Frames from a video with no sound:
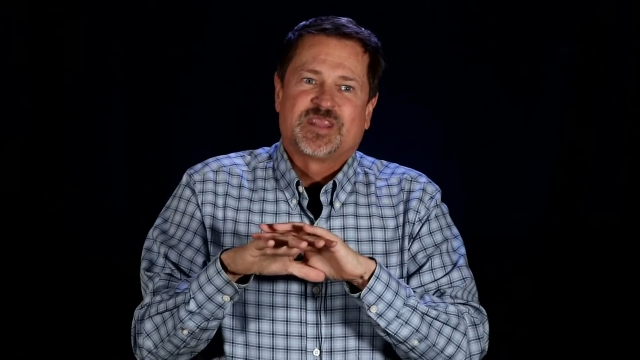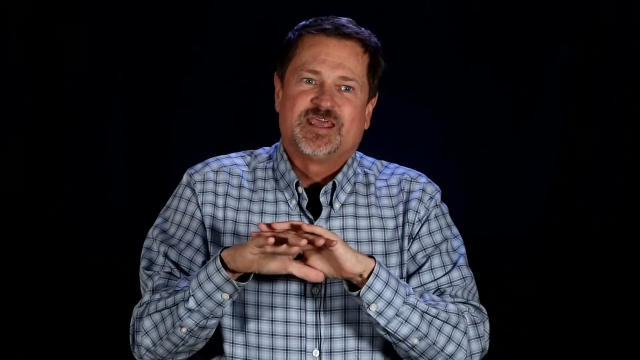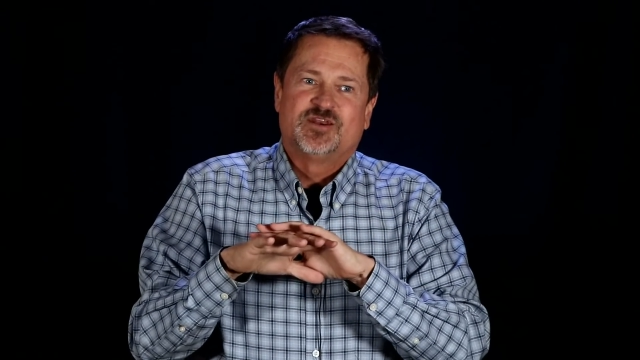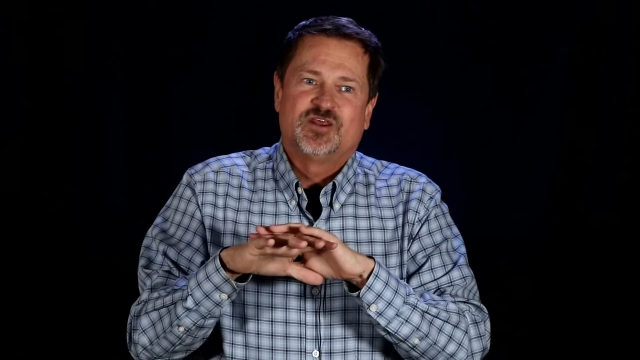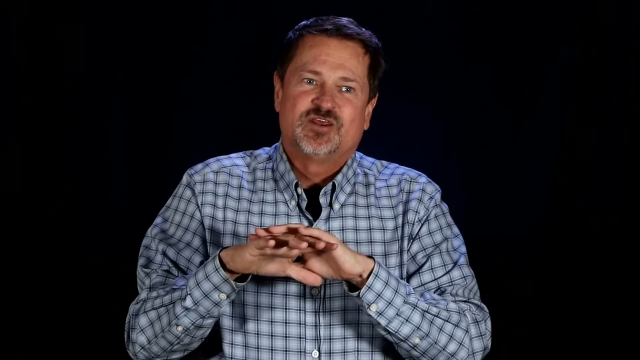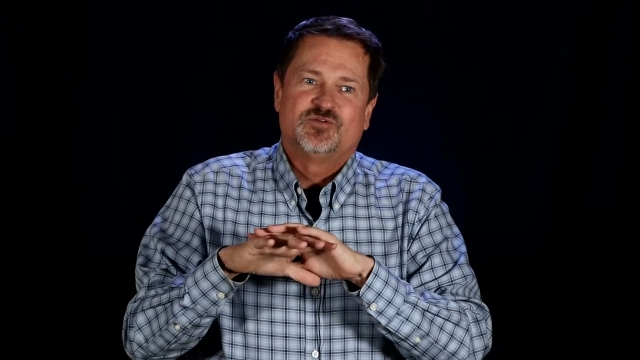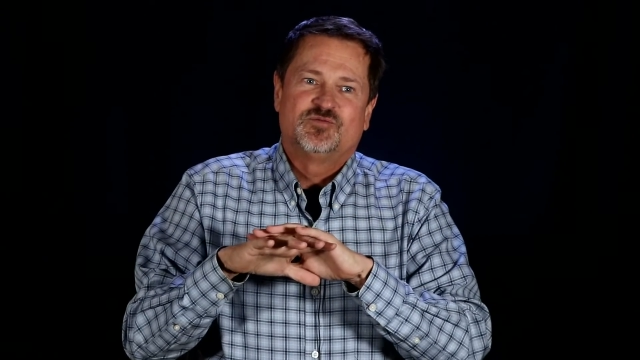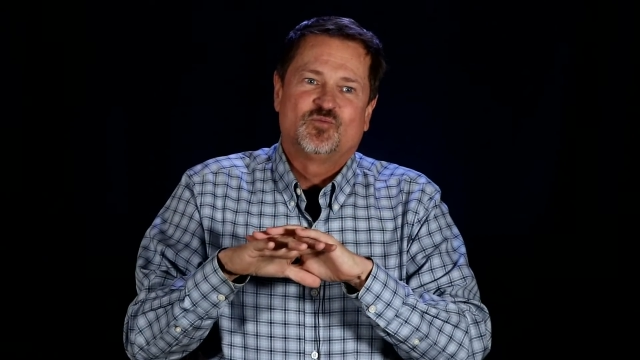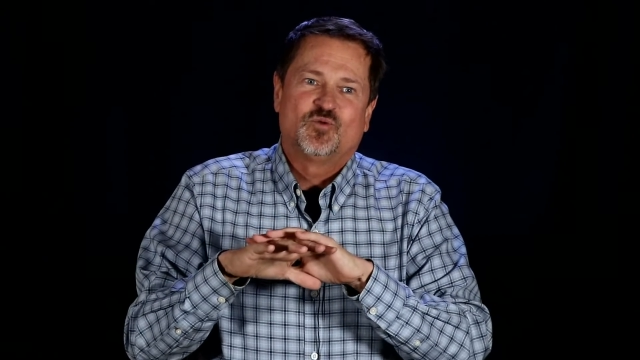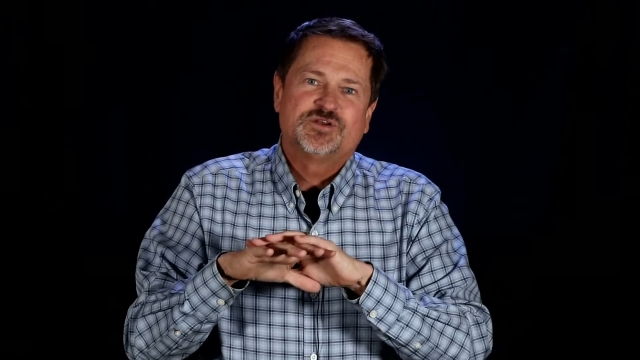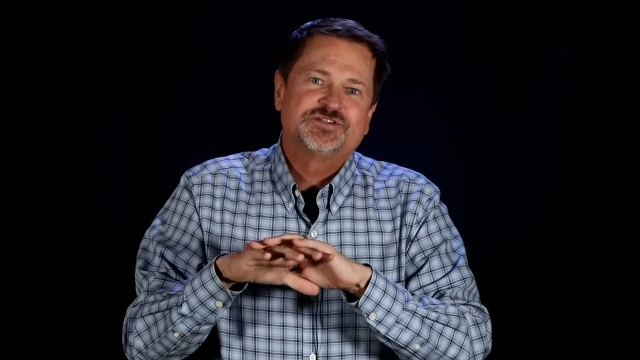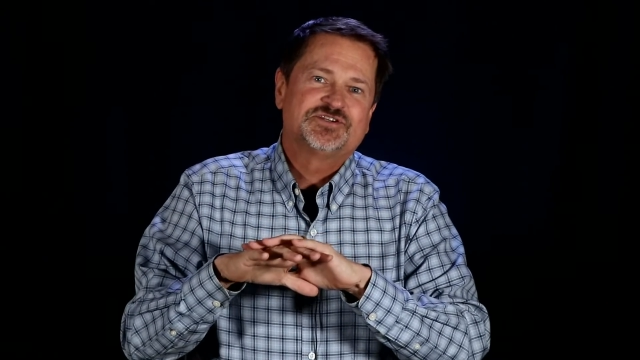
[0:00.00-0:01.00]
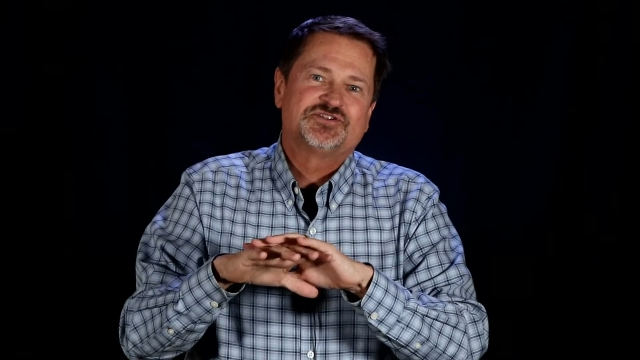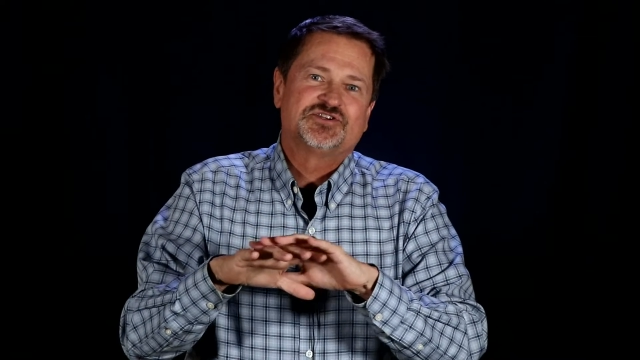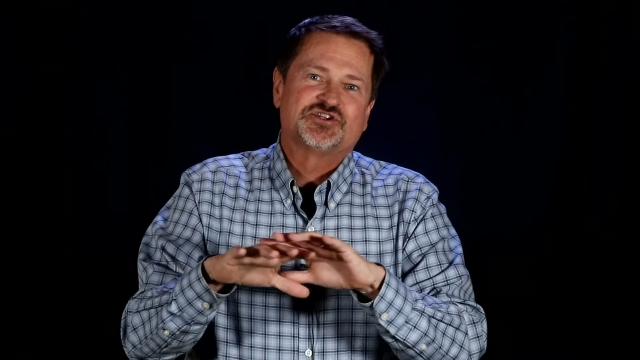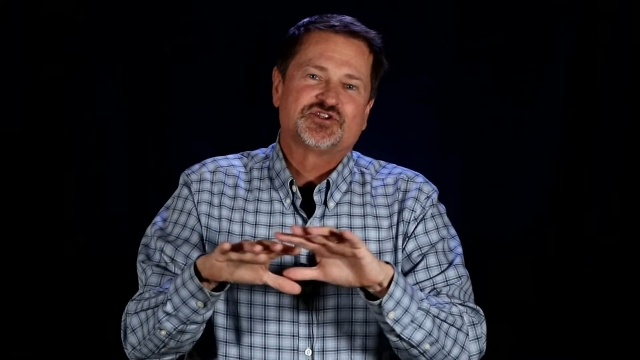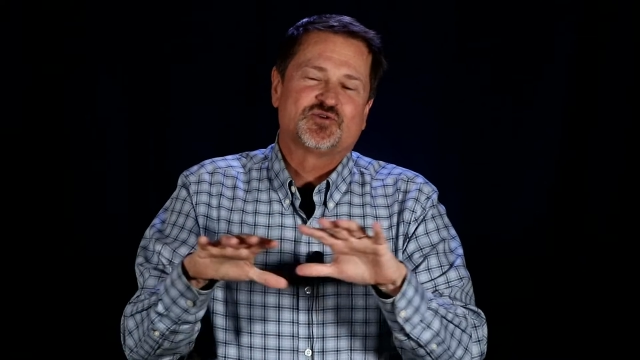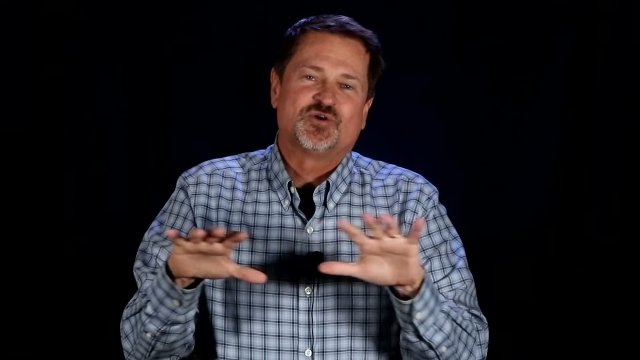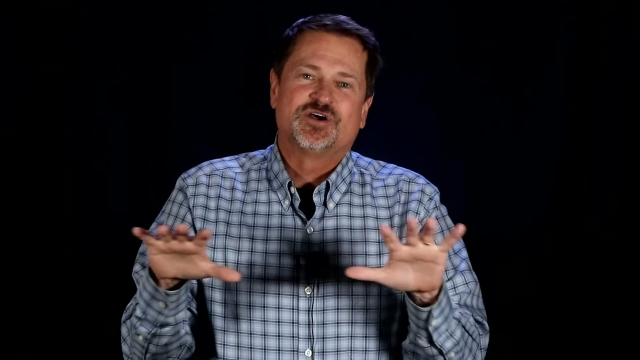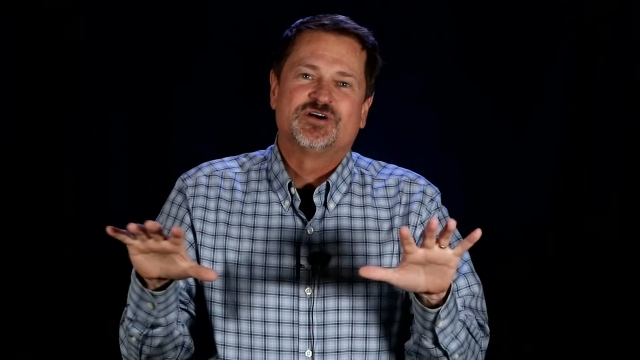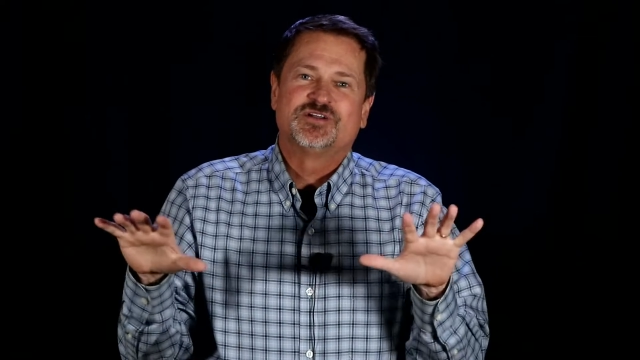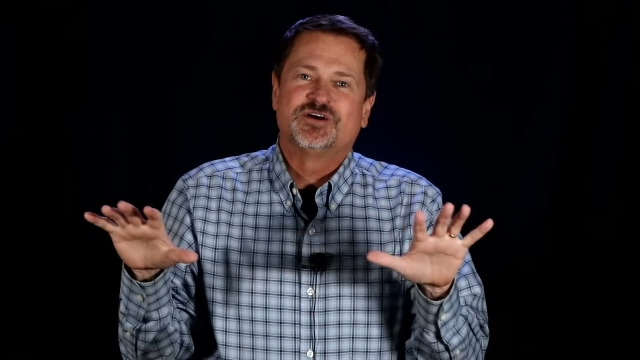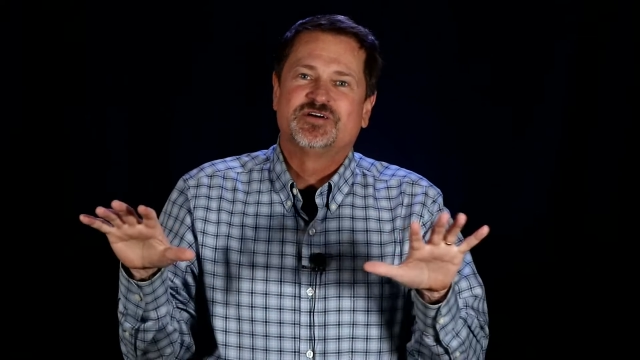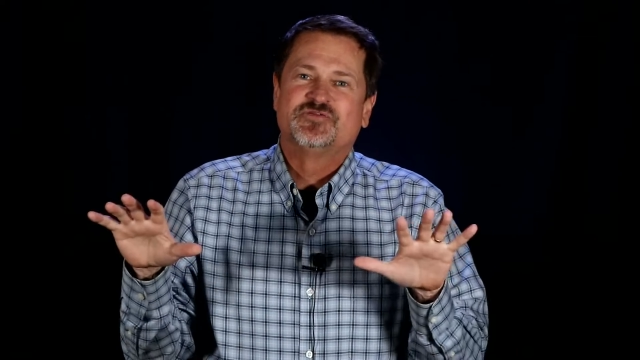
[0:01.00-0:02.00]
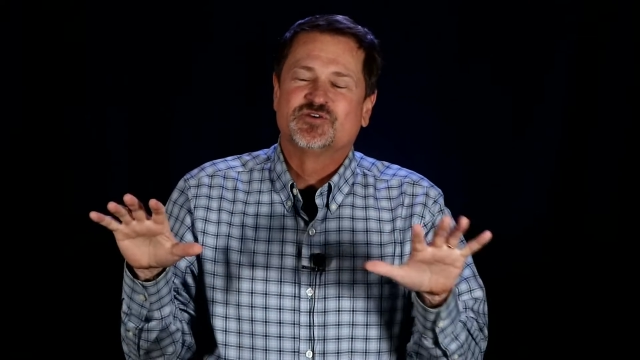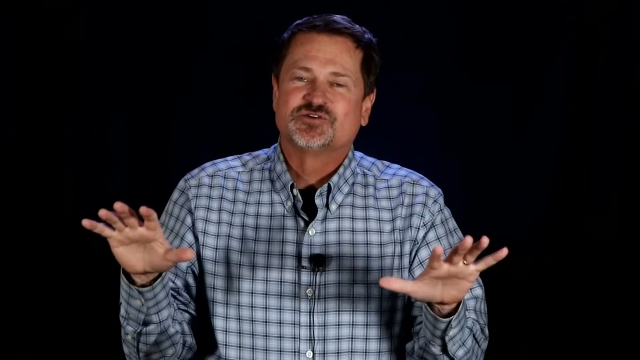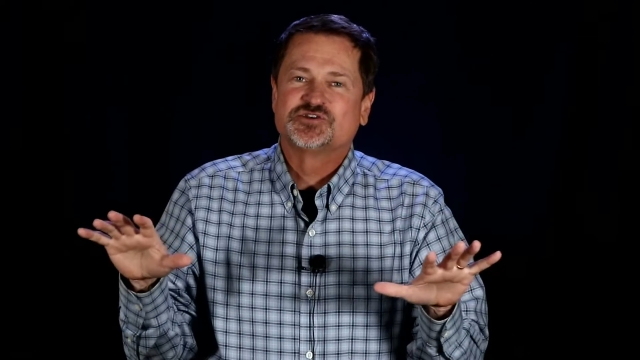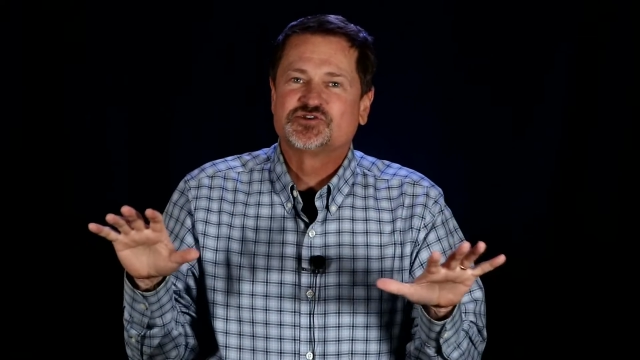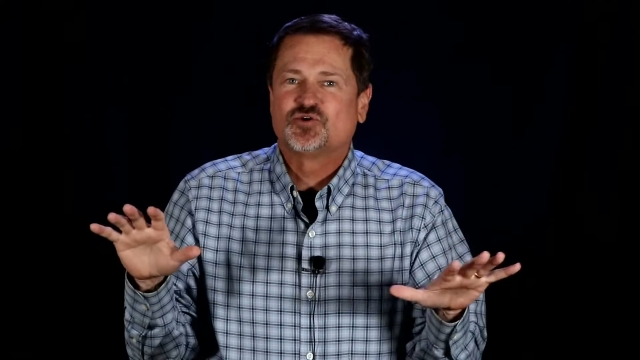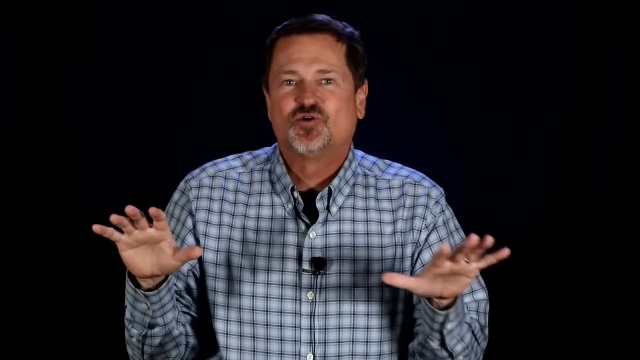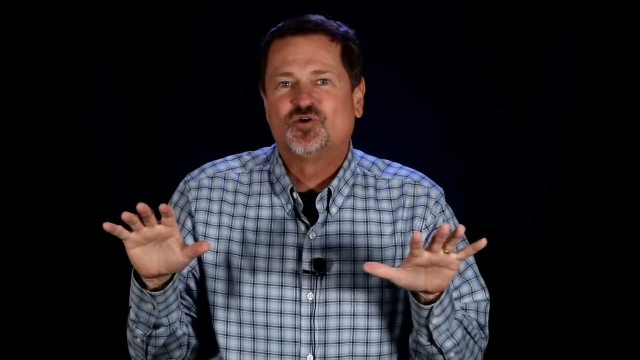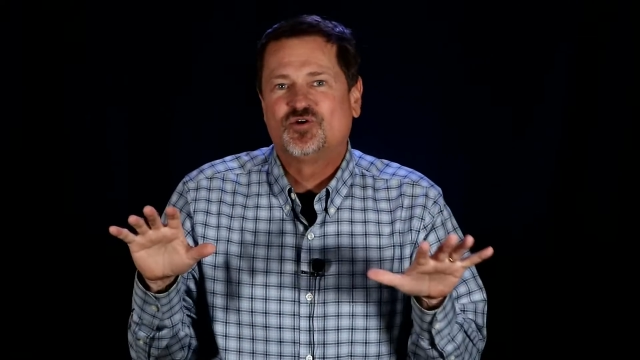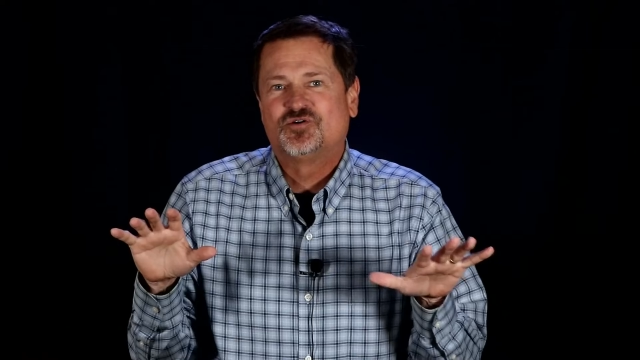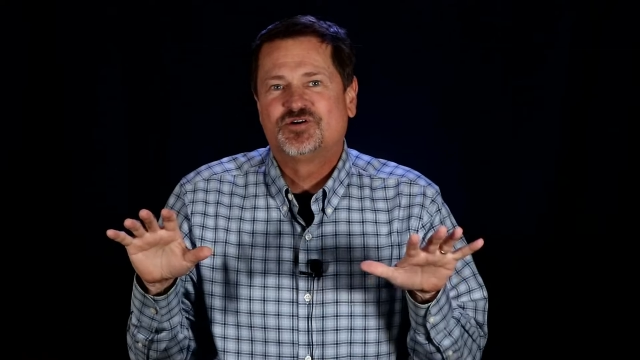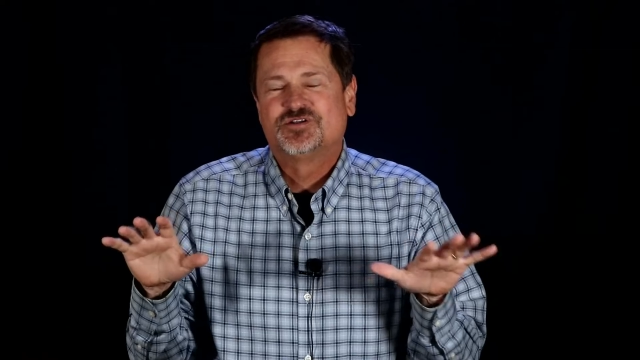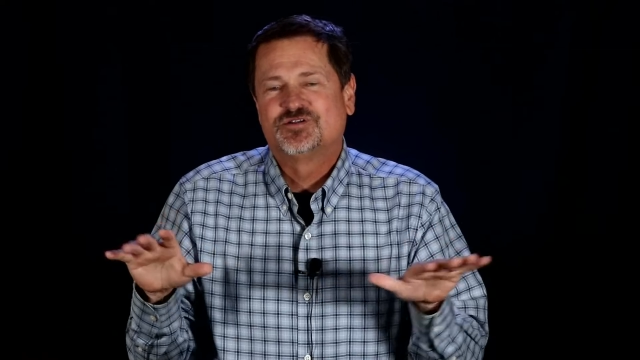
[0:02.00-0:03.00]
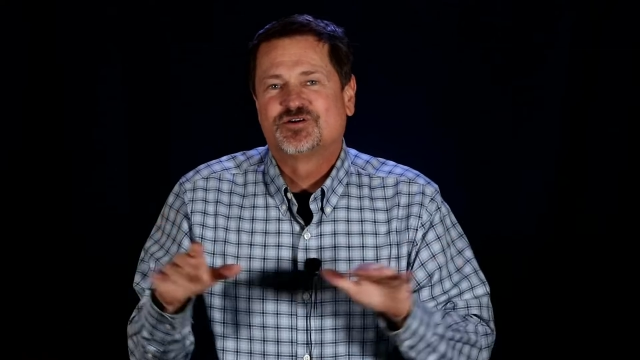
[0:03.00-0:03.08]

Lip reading: And what does the soil of your soul